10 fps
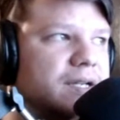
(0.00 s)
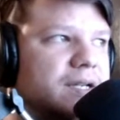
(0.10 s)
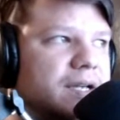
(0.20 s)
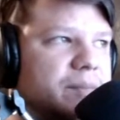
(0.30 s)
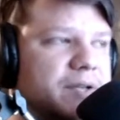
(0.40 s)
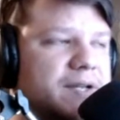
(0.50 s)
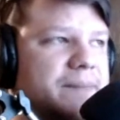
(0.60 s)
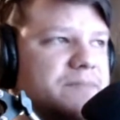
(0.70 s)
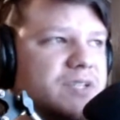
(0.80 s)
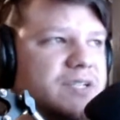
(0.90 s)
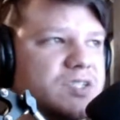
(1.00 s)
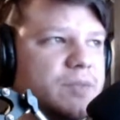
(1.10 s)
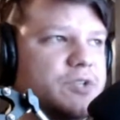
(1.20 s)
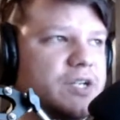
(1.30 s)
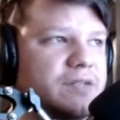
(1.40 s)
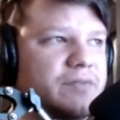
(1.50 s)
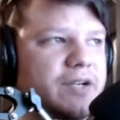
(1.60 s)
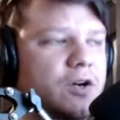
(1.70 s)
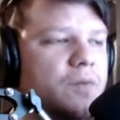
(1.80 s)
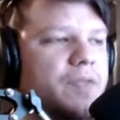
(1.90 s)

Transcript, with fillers: it becomes yeah. like subjective. Like oh,